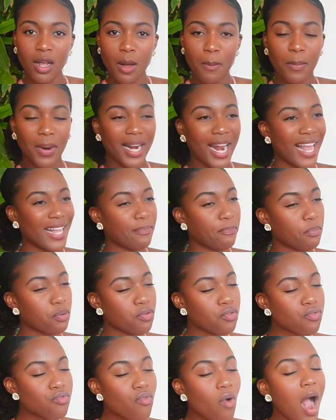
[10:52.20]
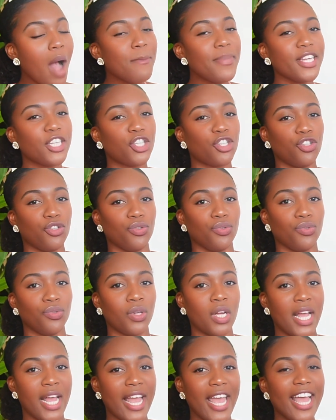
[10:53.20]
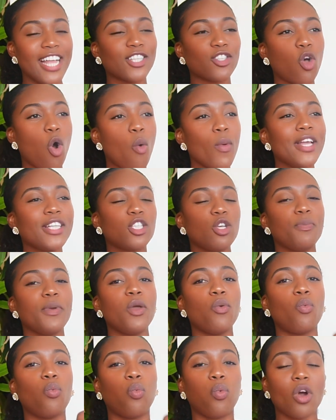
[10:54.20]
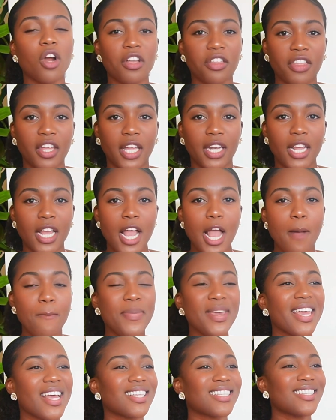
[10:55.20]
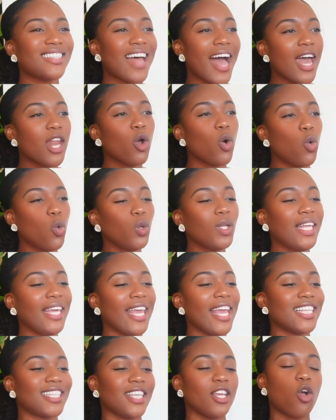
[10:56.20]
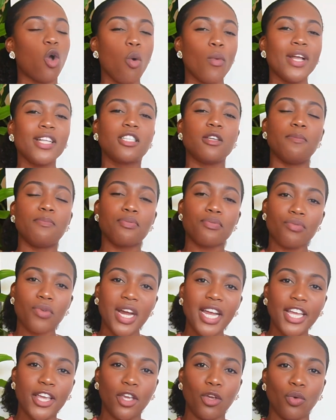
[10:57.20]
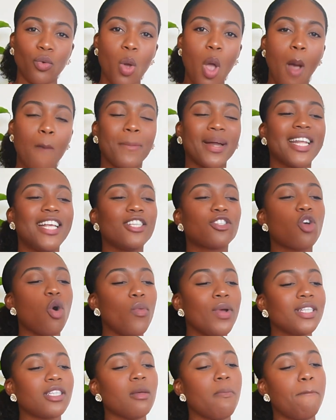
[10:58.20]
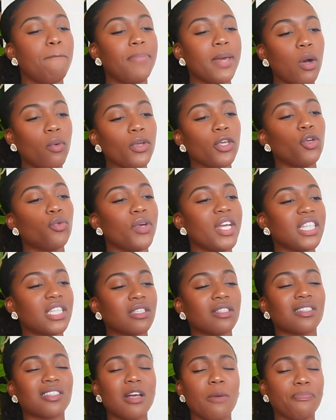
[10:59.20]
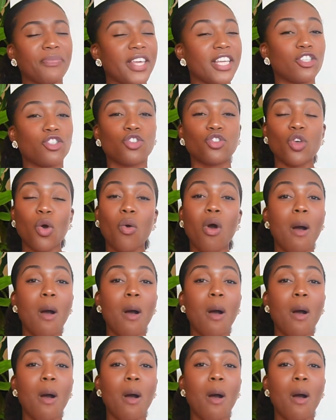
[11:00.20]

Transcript: but I promise you, it's going to be worth it because not only is he going to break you, but he's going to build you into something so